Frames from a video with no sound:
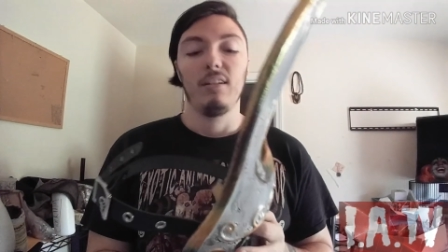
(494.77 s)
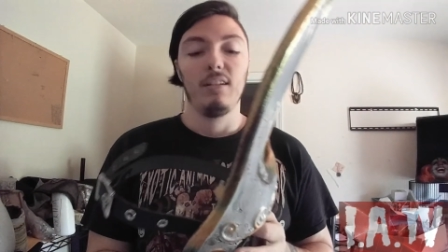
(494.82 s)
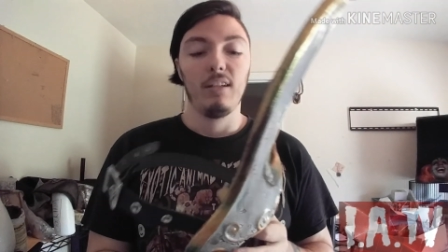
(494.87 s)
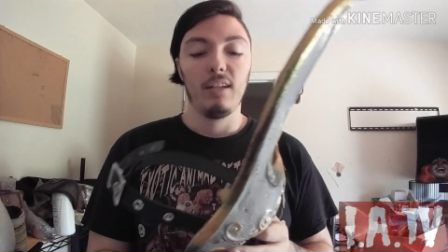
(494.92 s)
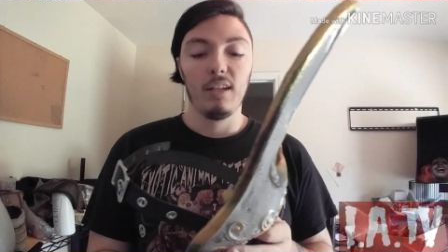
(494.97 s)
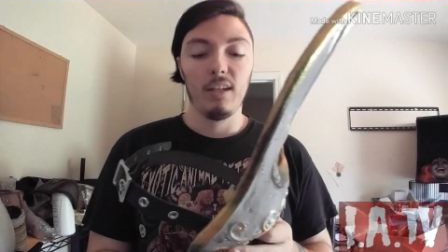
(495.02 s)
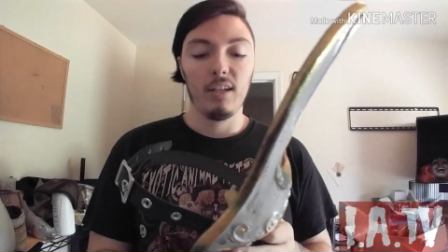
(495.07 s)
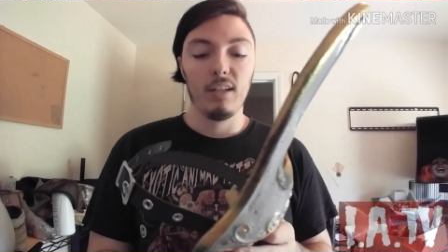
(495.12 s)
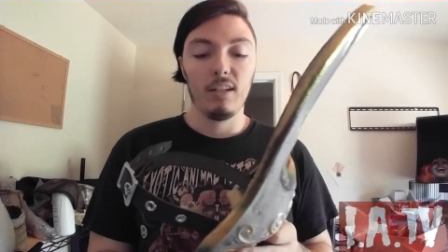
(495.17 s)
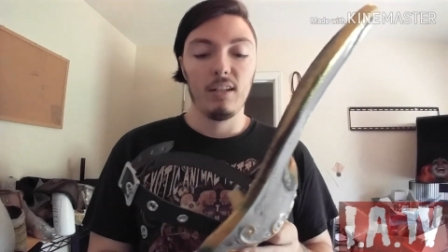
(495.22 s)

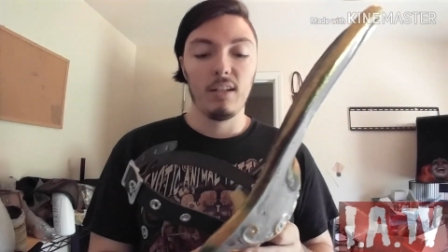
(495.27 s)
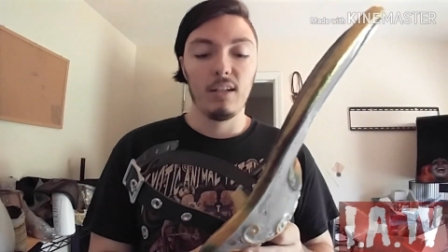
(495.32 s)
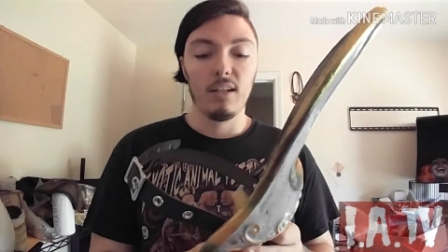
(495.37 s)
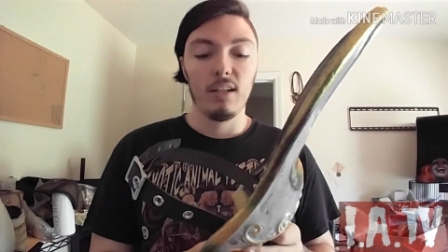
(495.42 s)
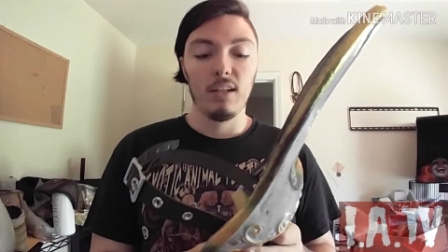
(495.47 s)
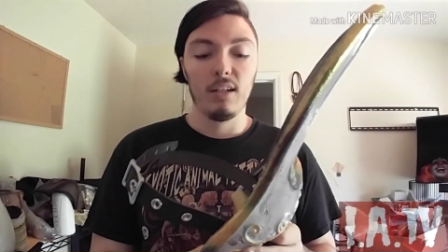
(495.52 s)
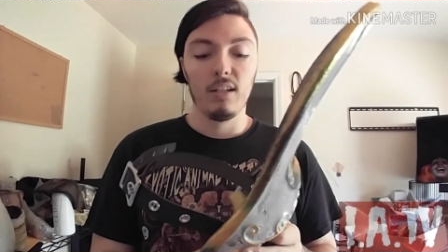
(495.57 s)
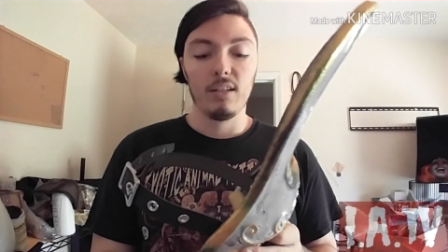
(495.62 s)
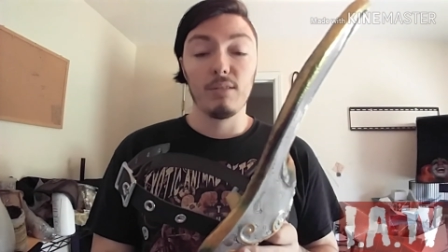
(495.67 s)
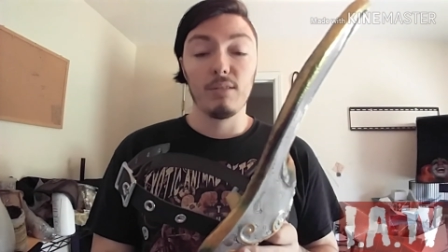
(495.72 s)
And
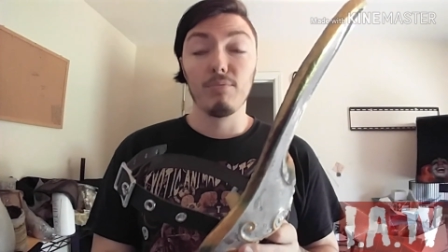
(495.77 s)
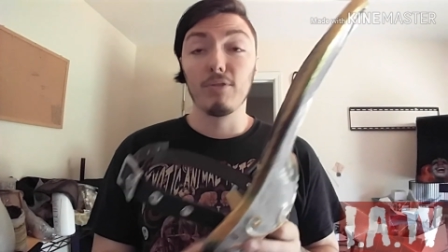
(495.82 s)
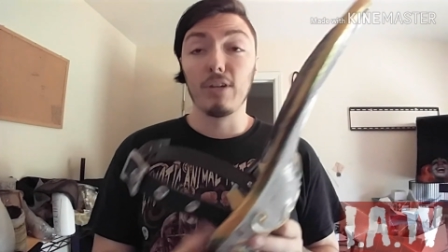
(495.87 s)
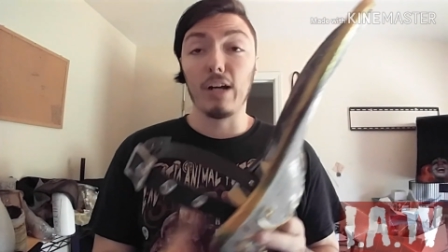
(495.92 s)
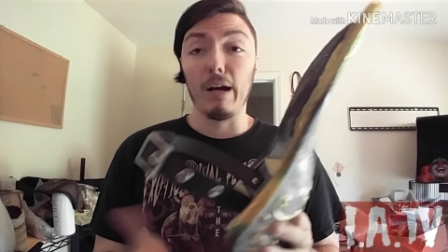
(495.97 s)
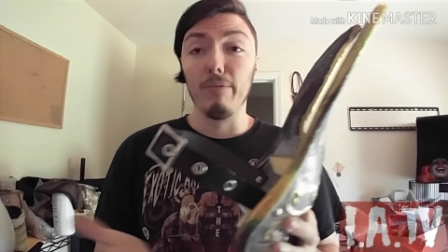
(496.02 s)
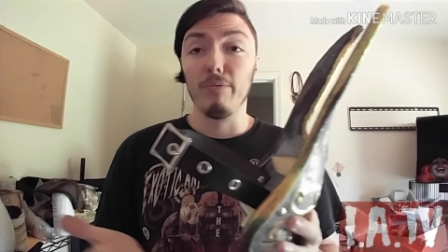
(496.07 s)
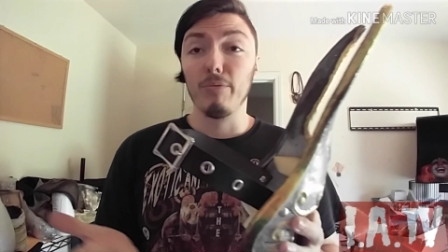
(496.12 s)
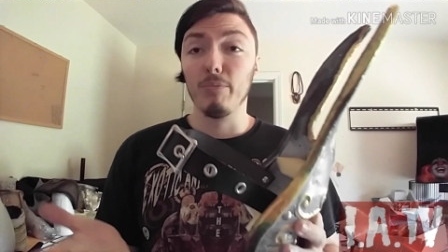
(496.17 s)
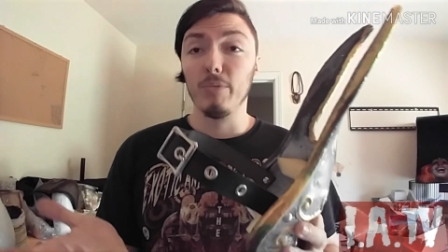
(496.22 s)

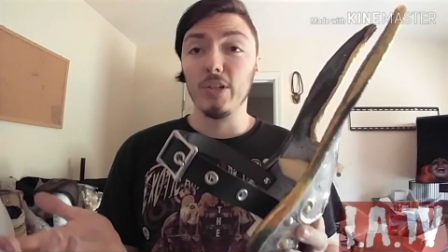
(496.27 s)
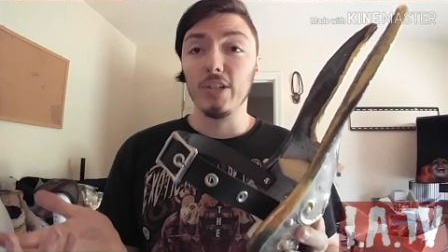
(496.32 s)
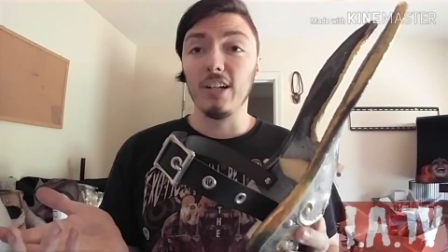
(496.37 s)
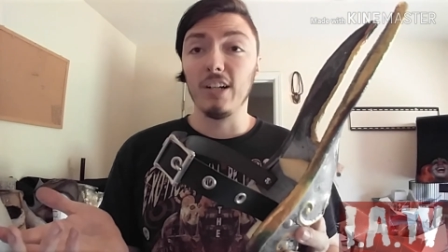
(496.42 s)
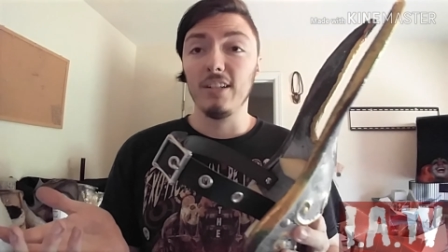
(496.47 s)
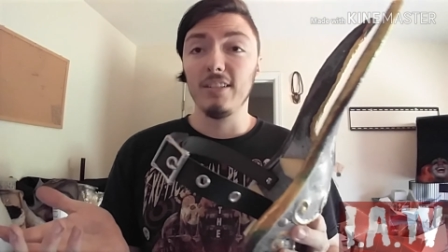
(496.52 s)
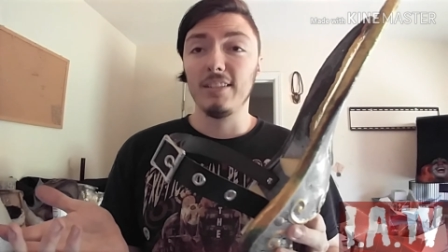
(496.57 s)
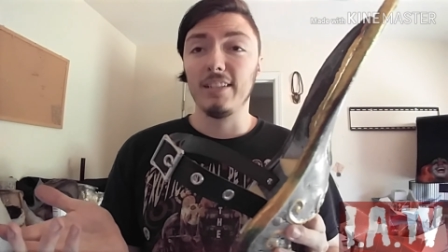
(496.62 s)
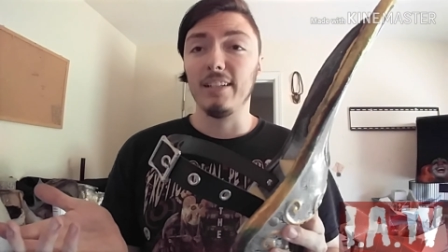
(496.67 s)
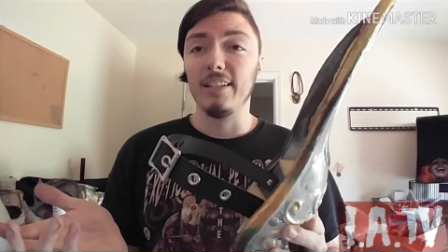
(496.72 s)
subscribe for more
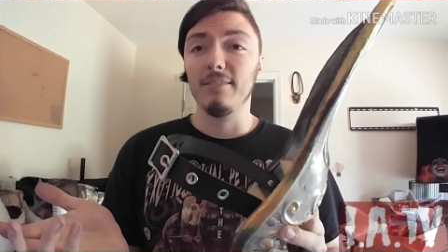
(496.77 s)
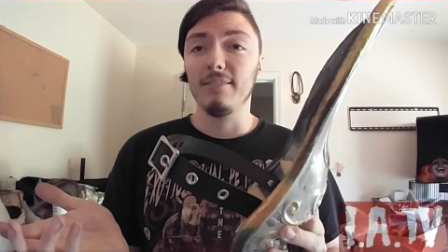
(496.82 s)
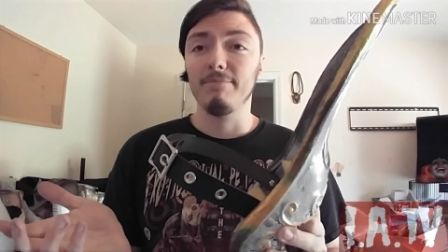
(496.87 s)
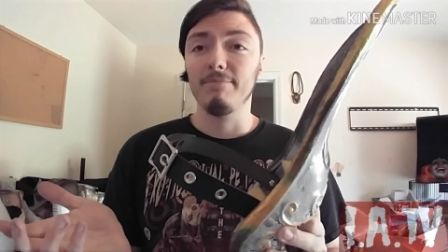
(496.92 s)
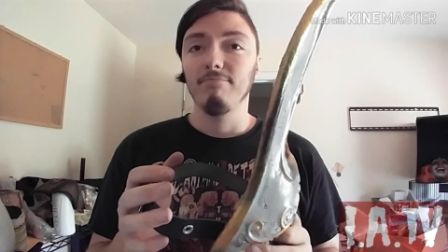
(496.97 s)
content.